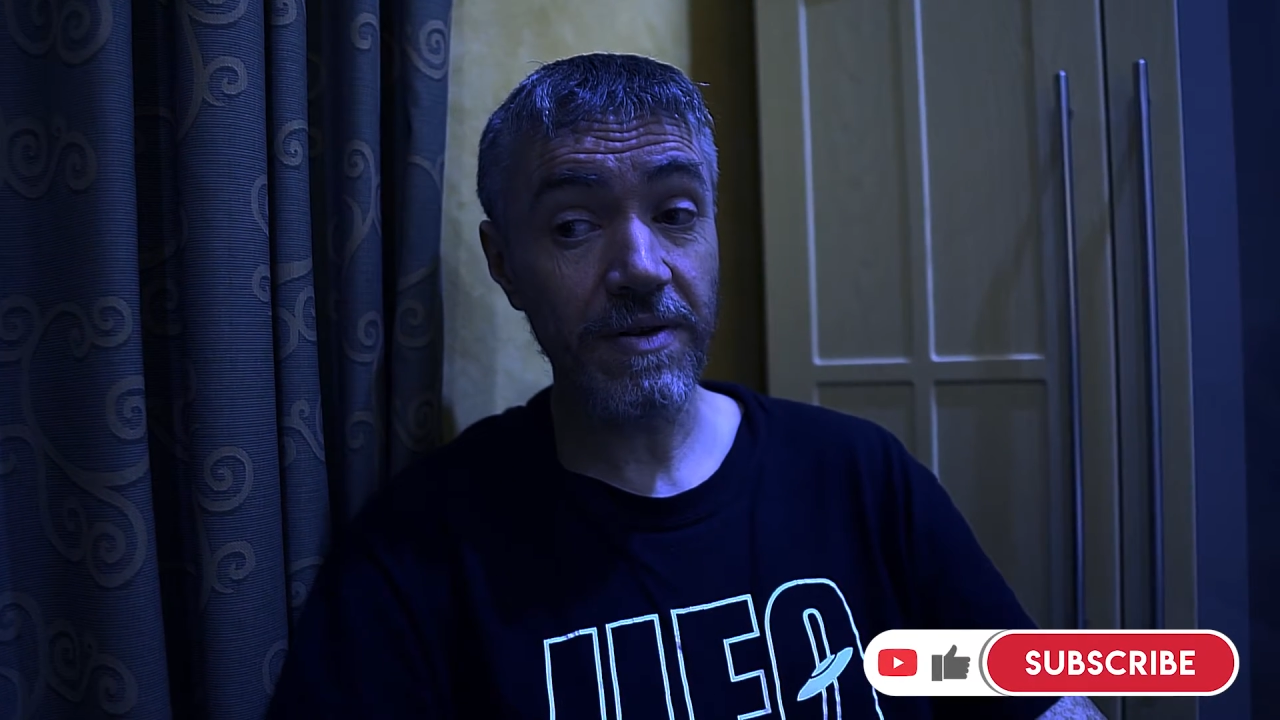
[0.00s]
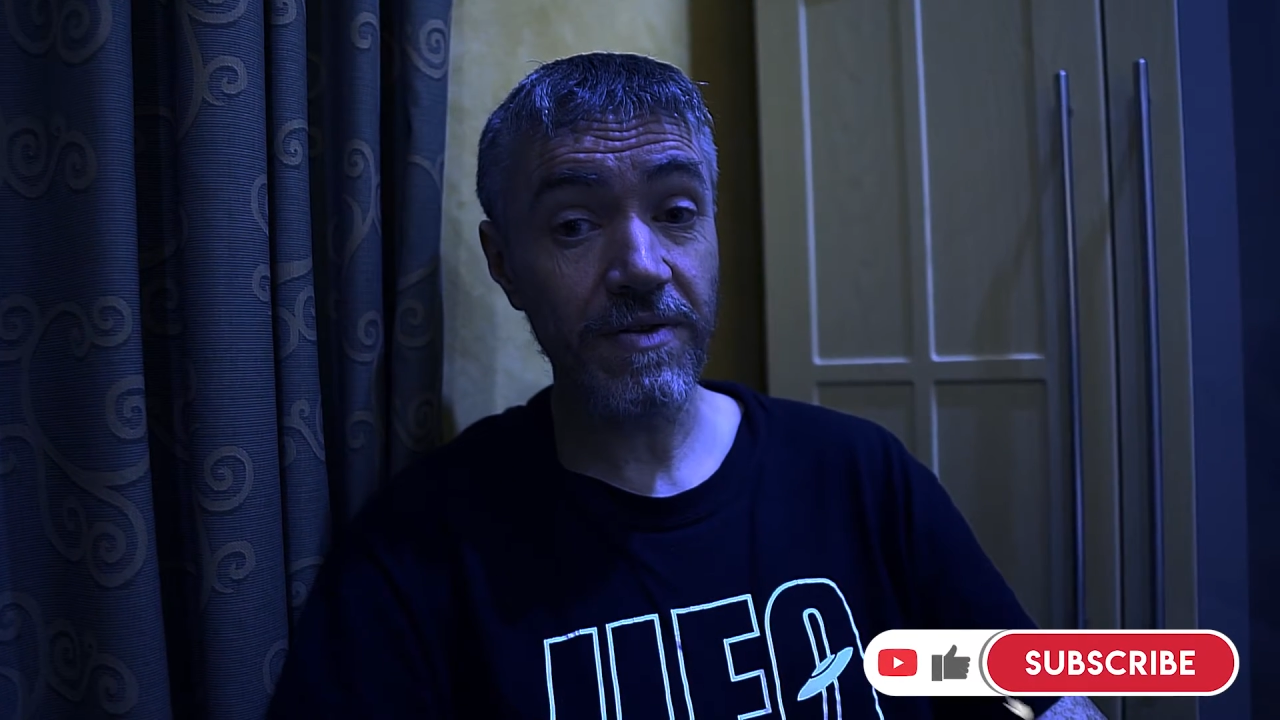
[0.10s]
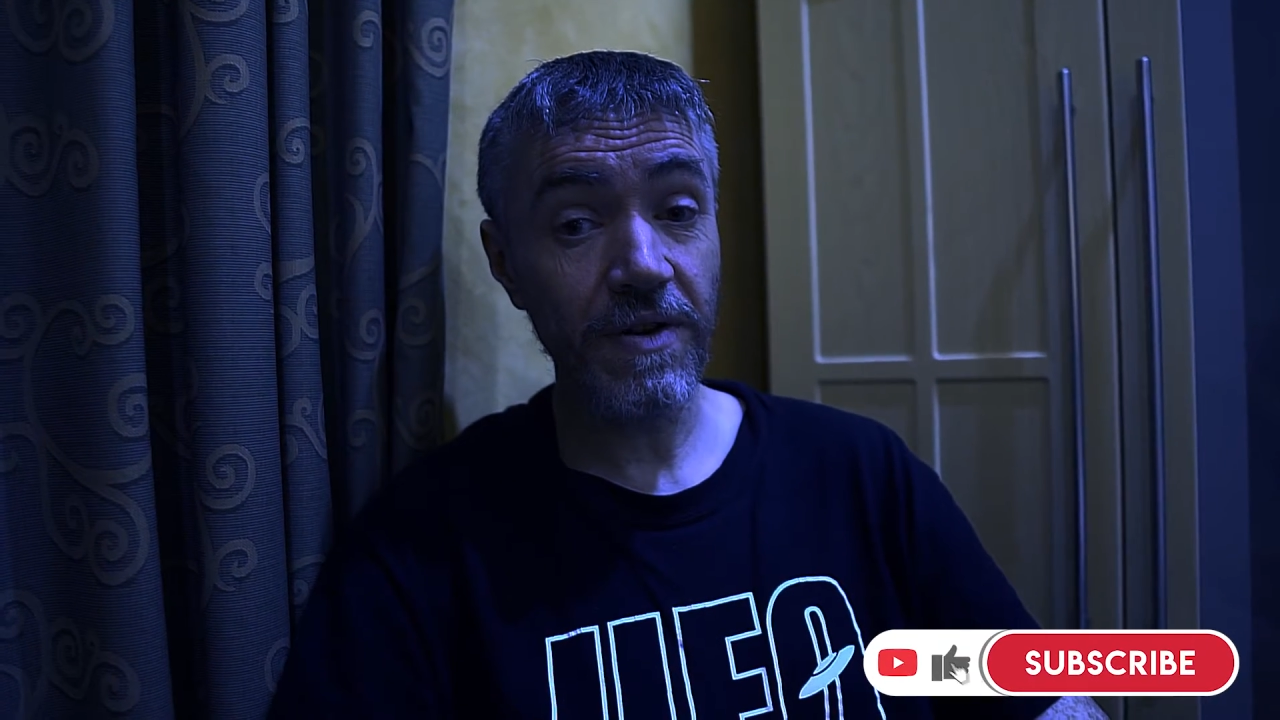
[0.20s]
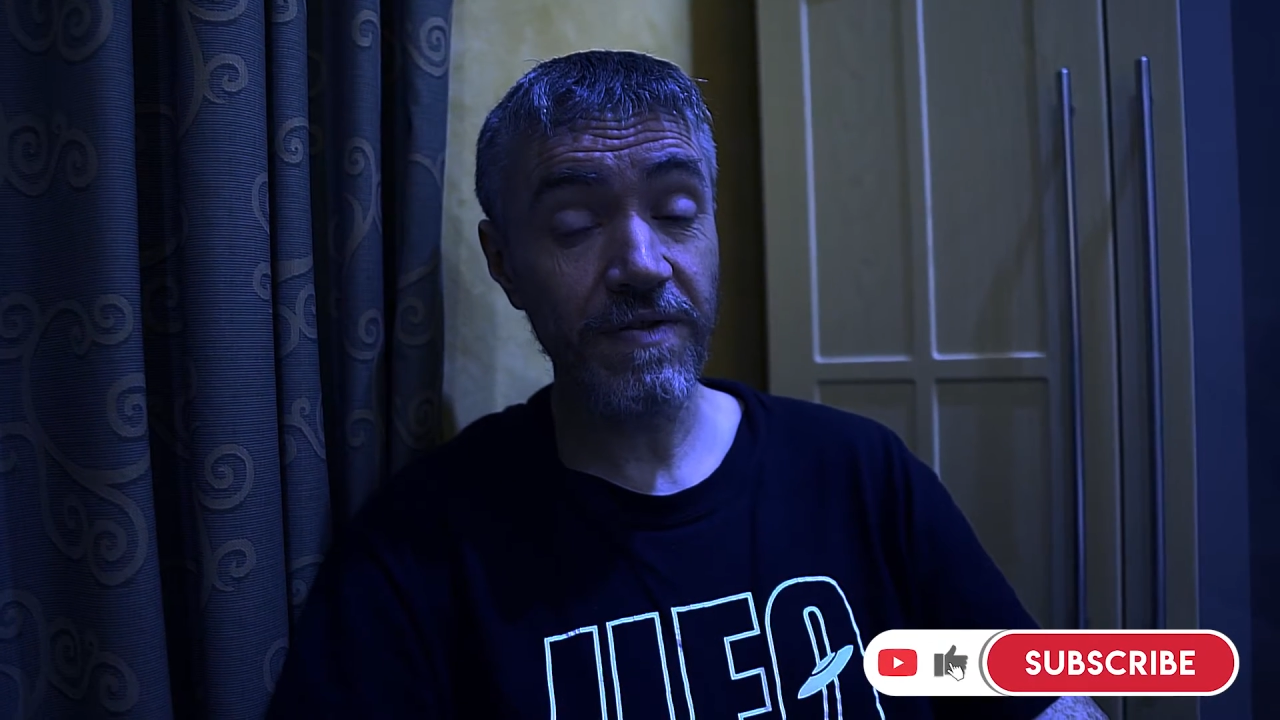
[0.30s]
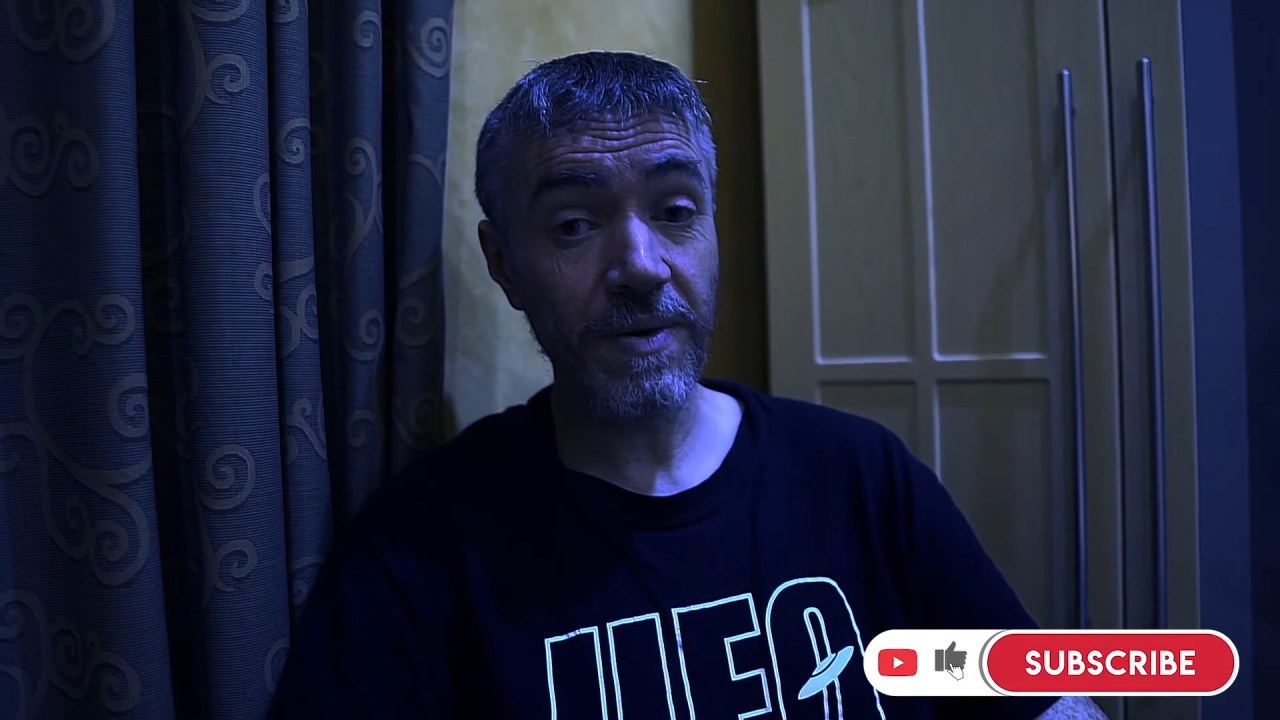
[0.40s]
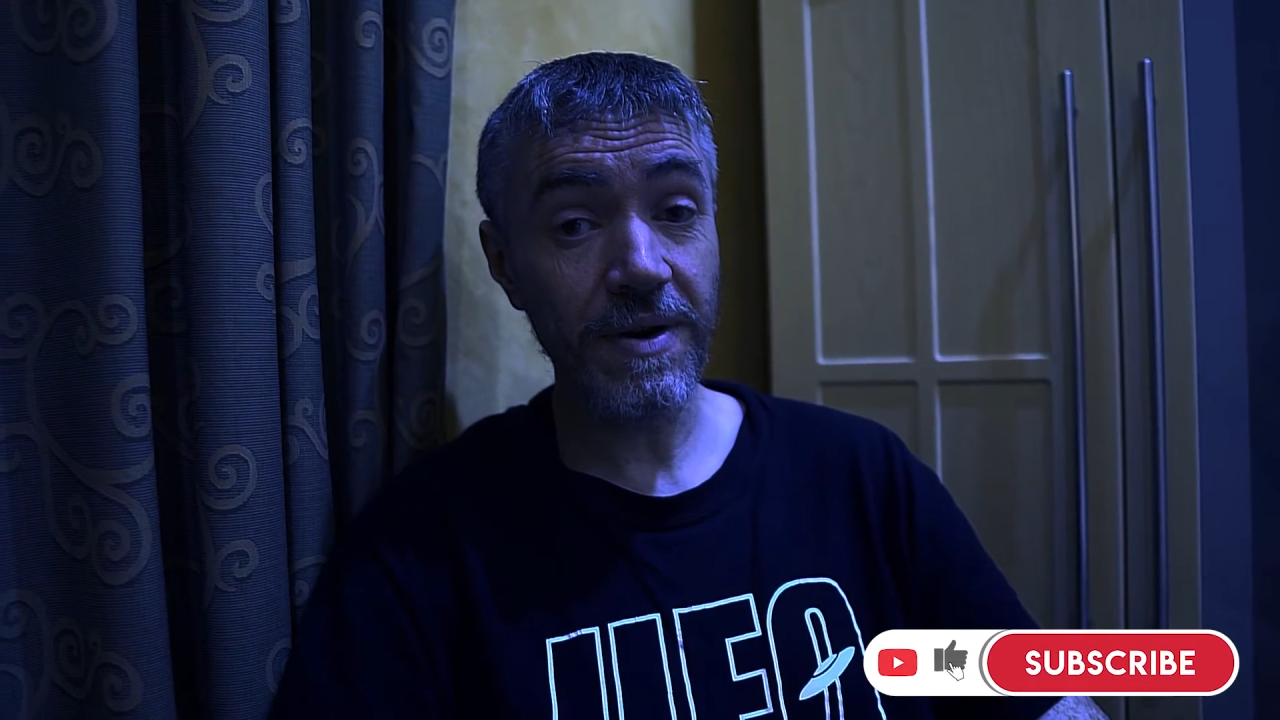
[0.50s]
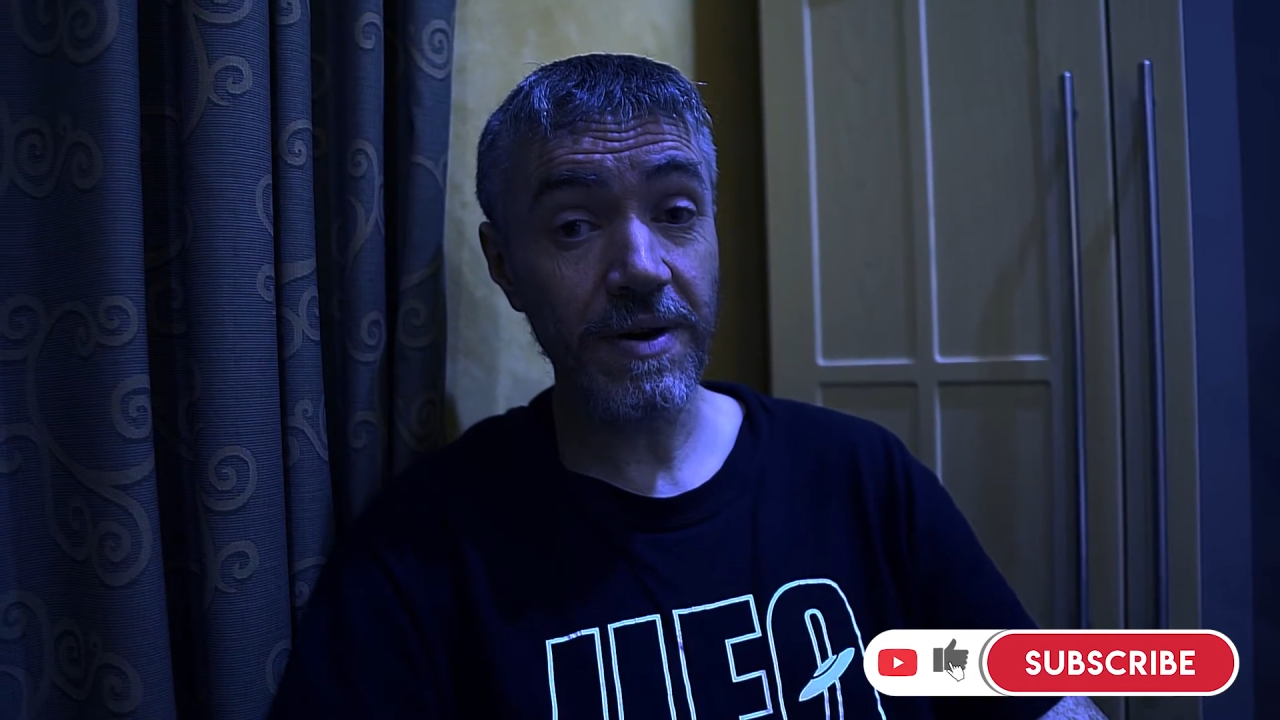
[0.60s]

drove away